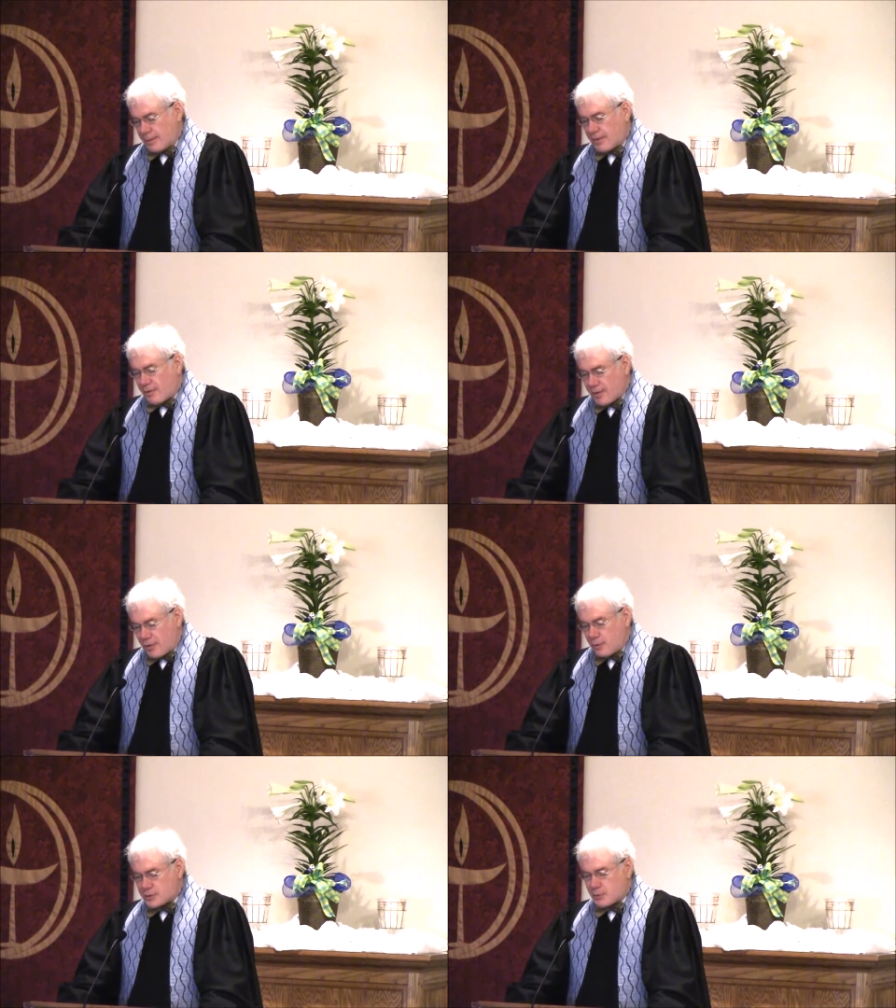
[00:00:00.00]
There are
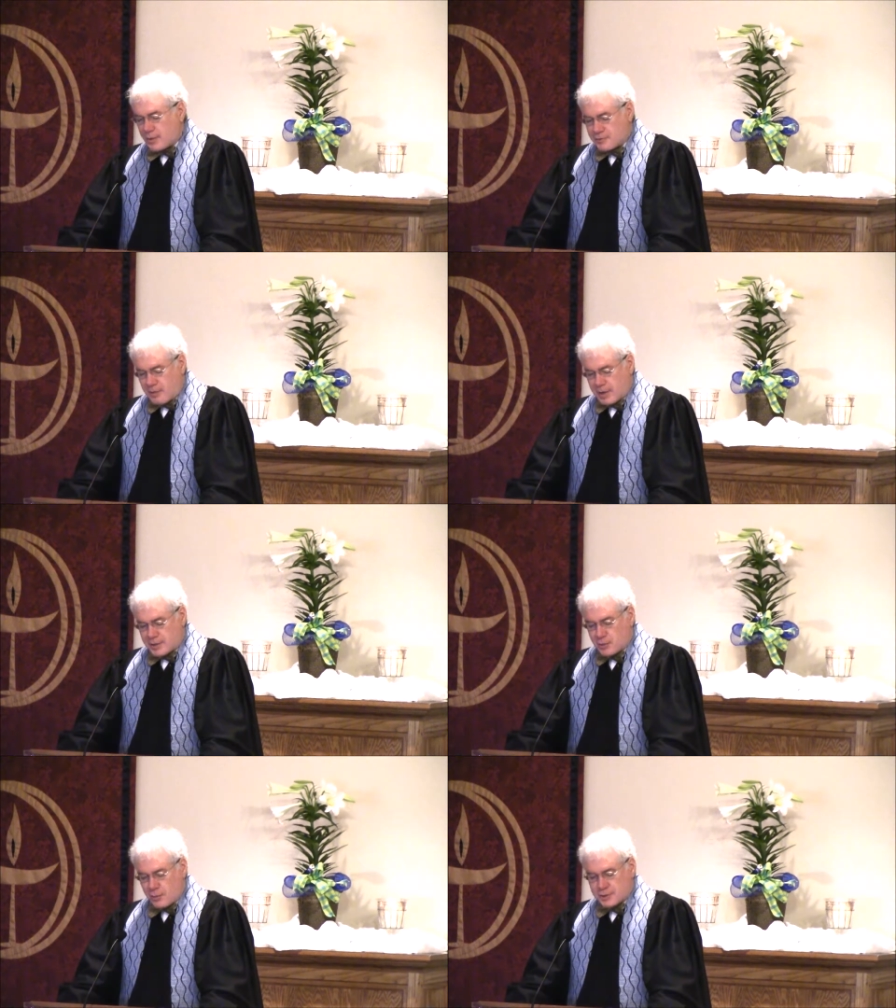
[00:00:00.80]
those who are
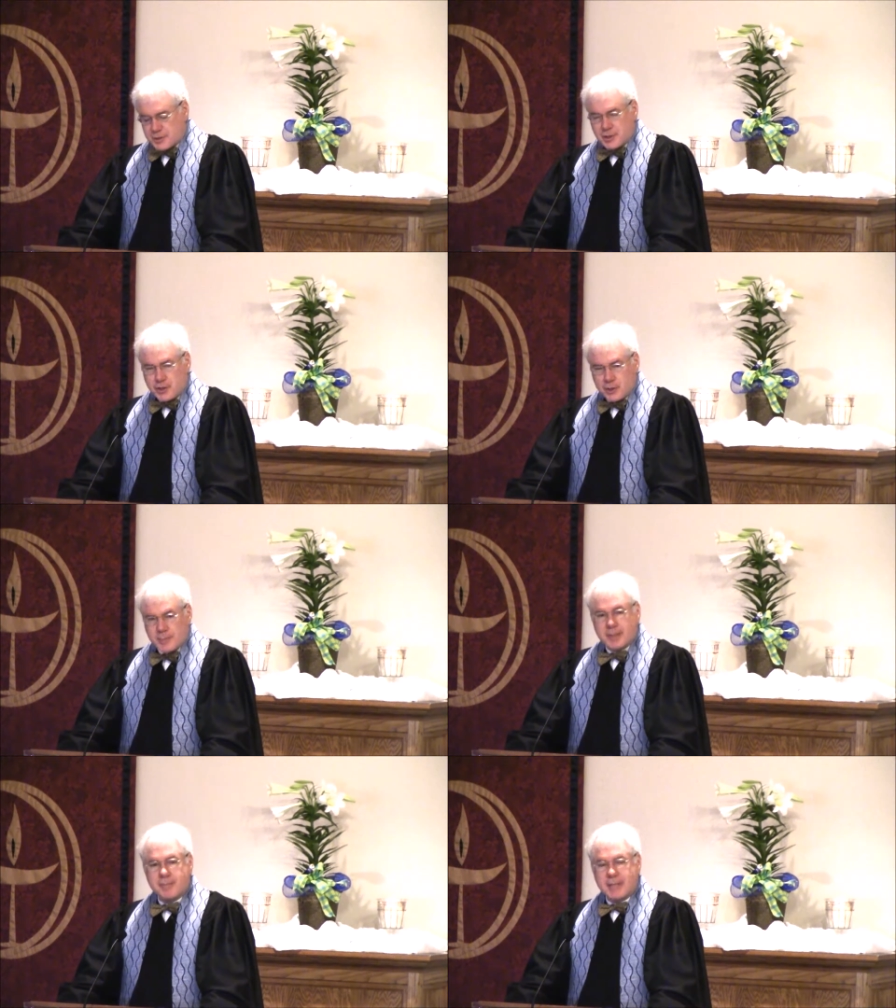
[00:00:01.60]
drawn towards the
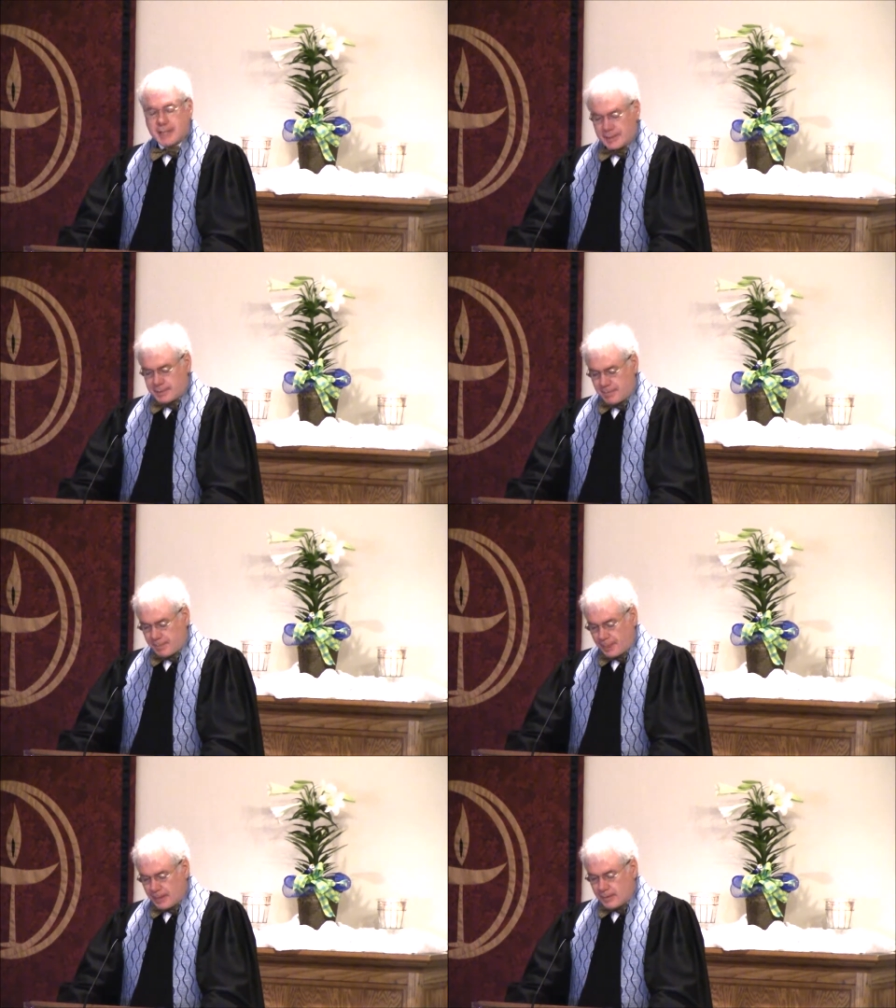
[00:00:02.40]
human
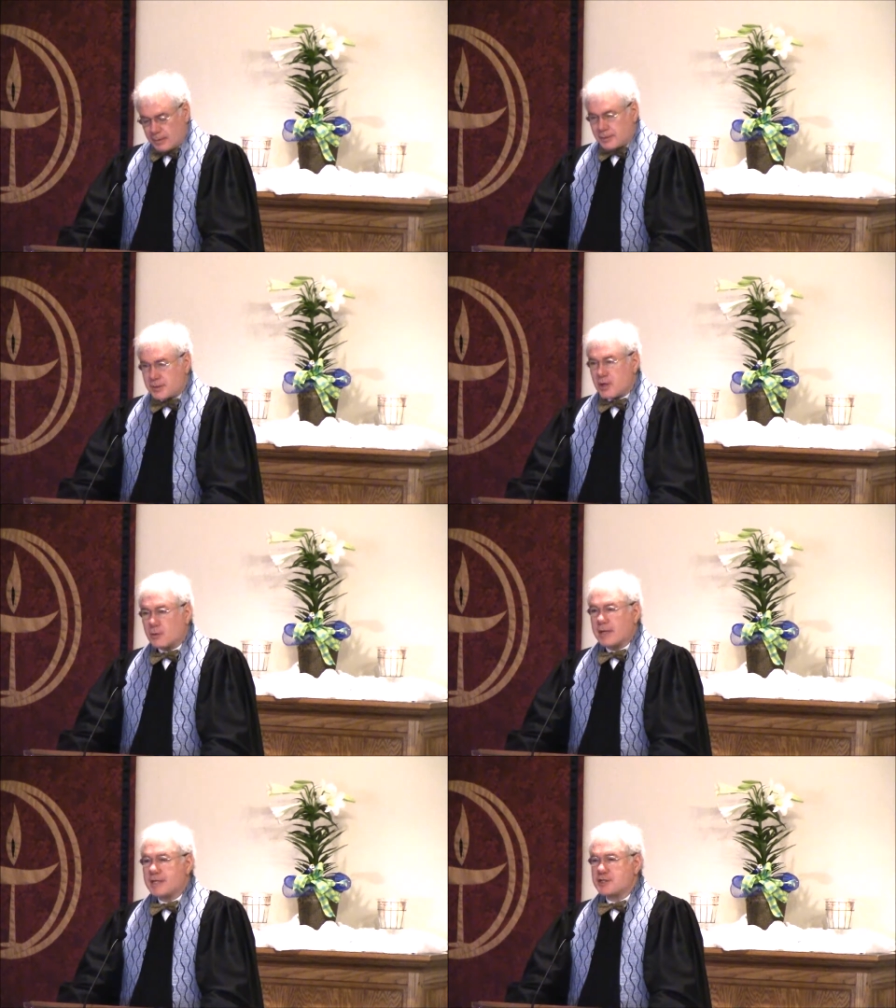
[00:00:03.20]
being
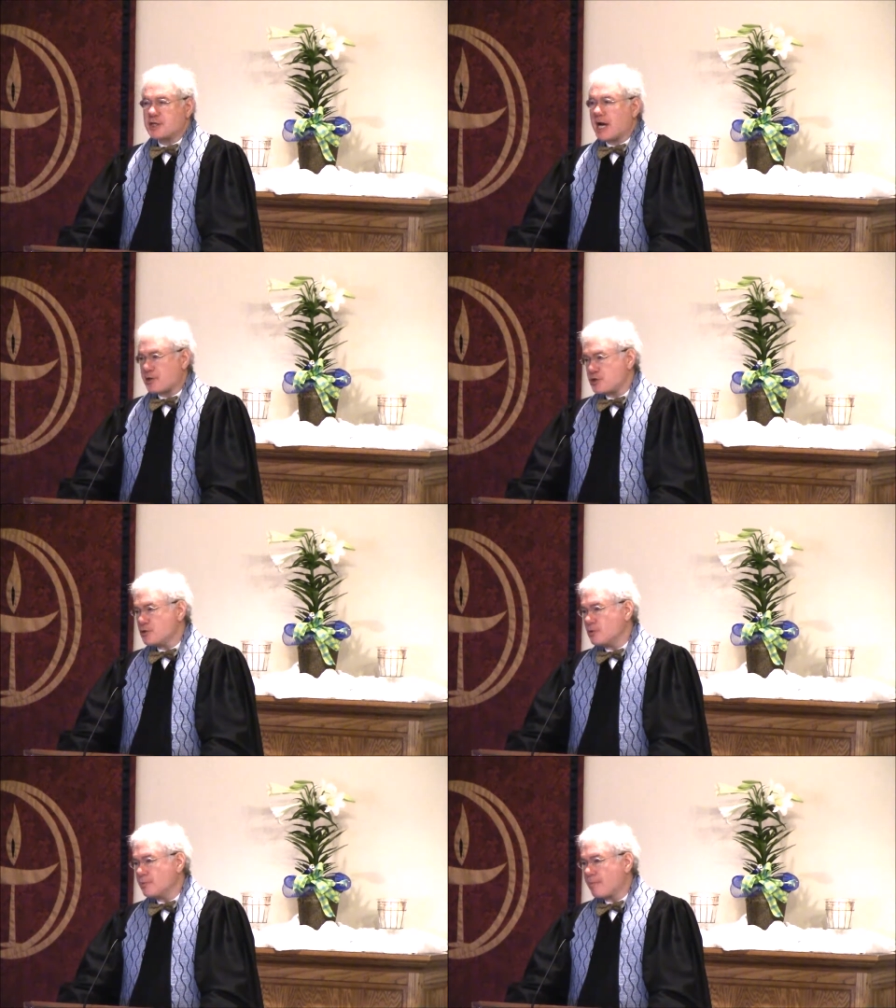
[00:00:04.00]
known as
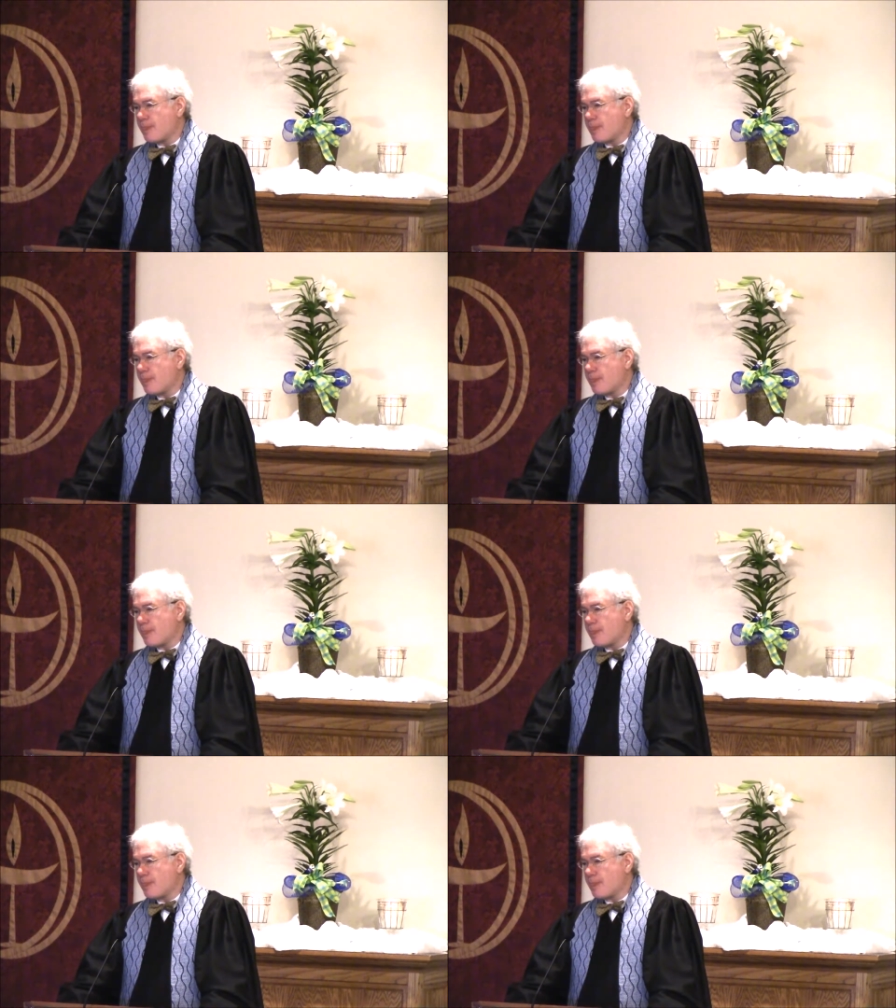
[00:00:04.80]
Yashu,